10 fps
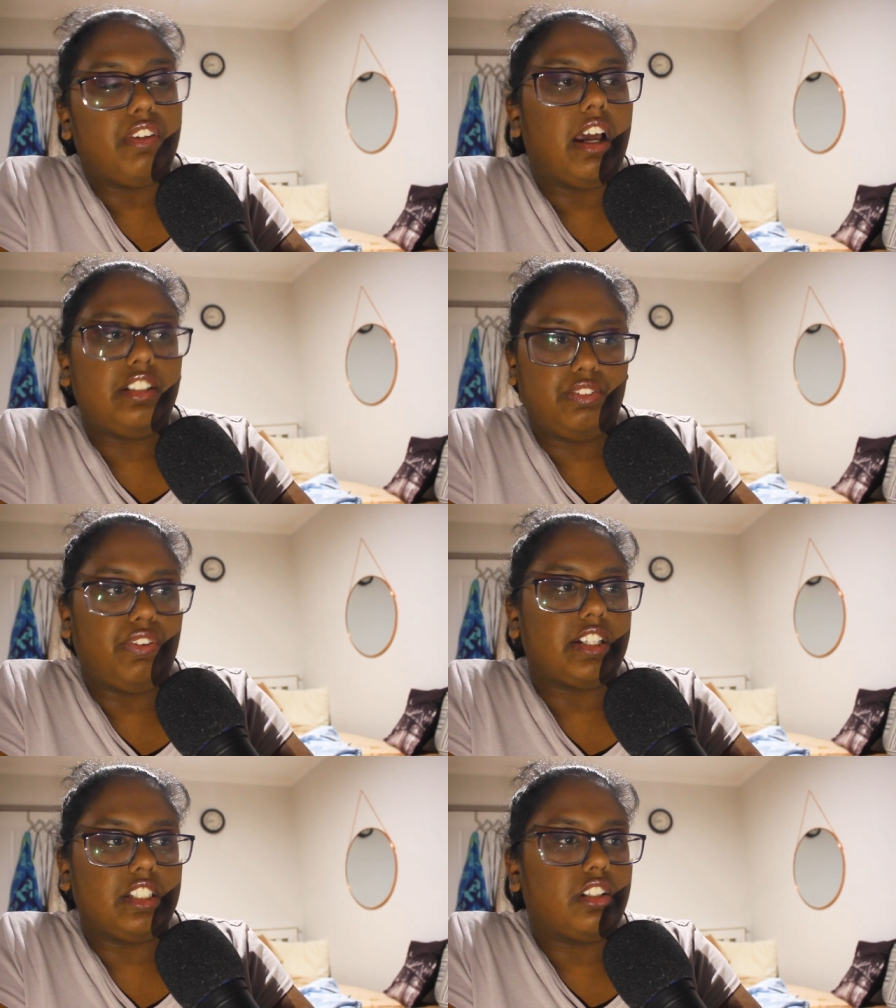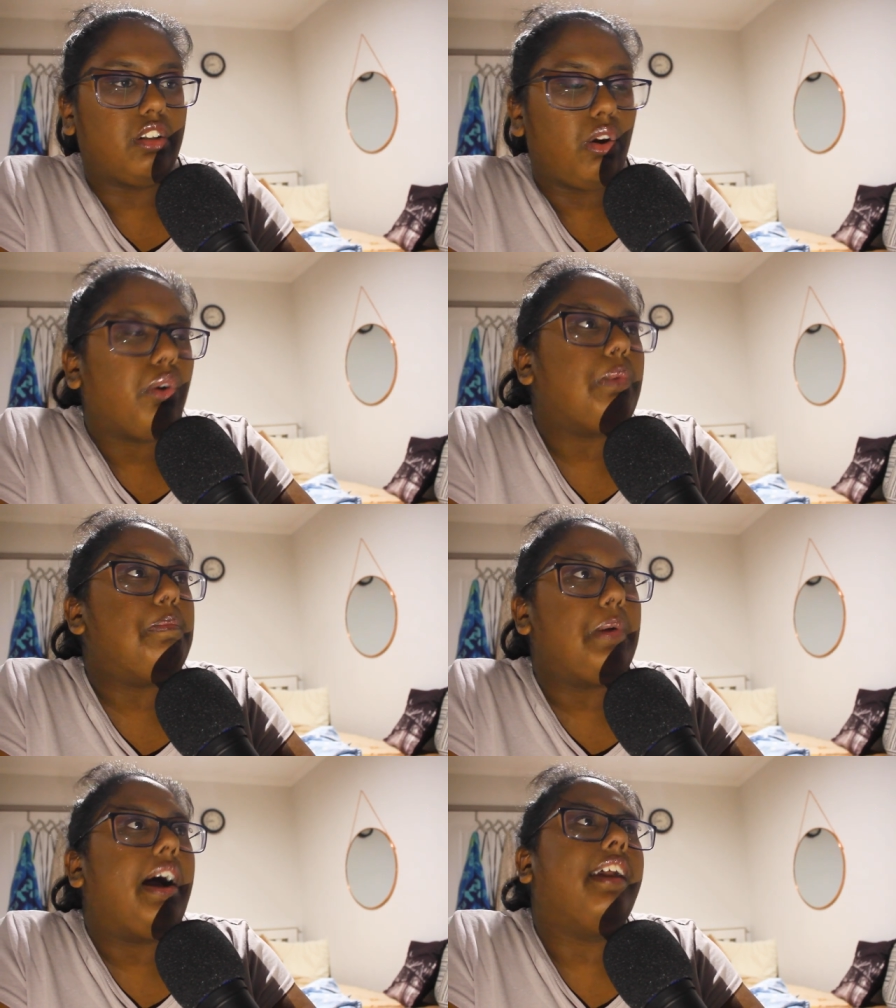a defected clone,
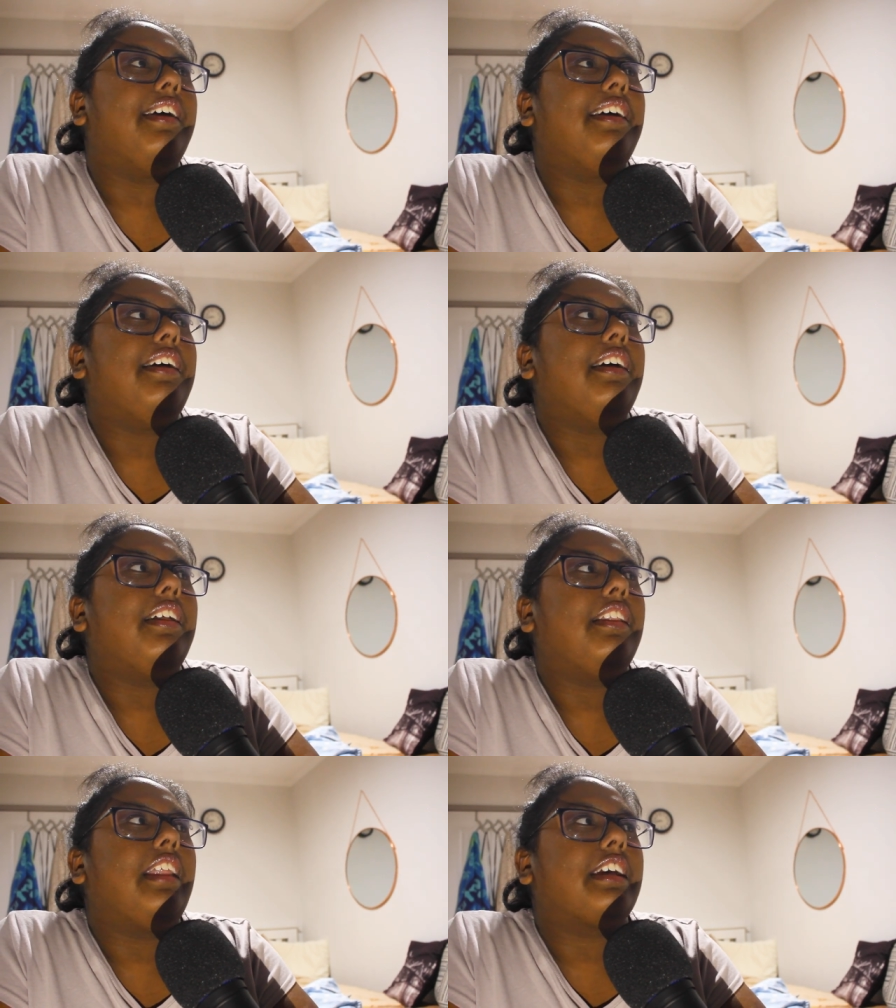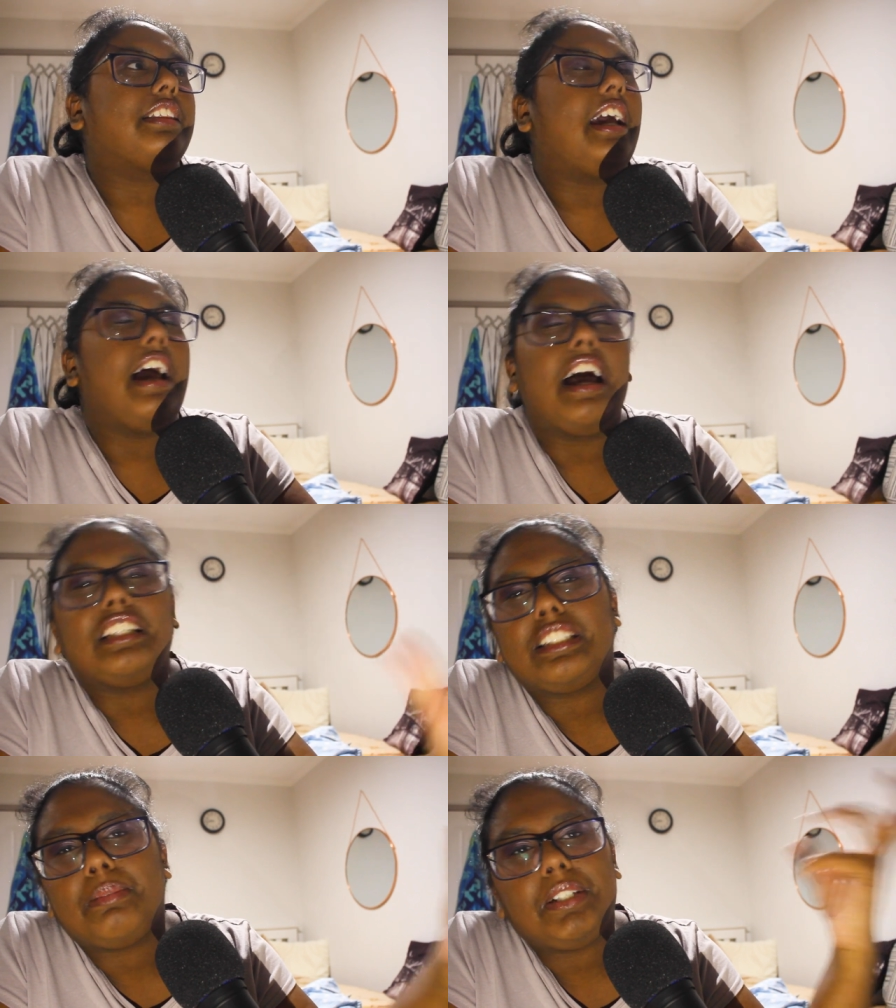but, like, there
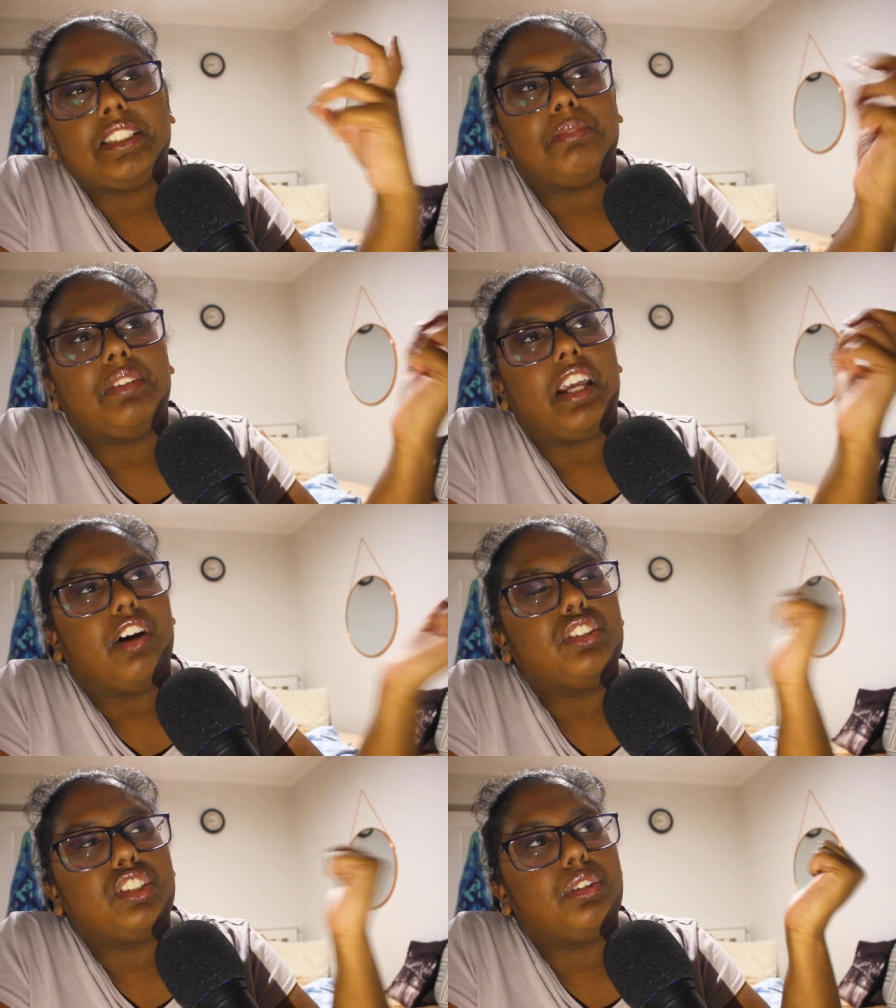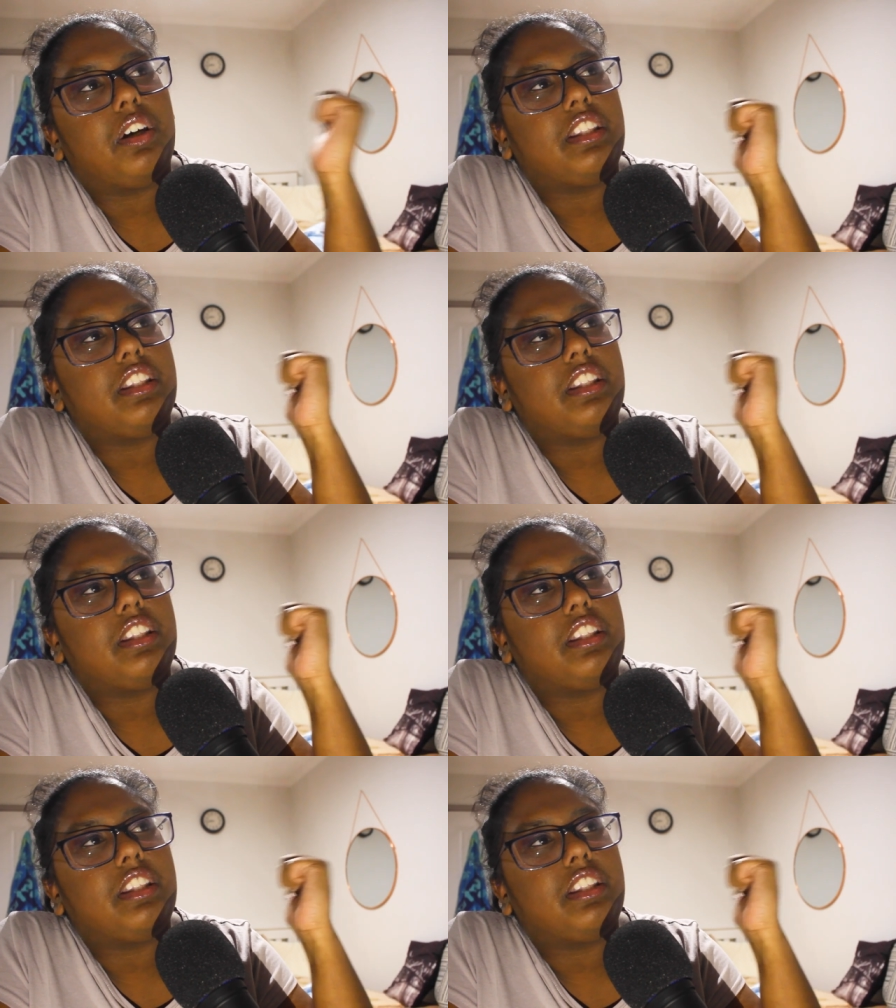has to be something else to her.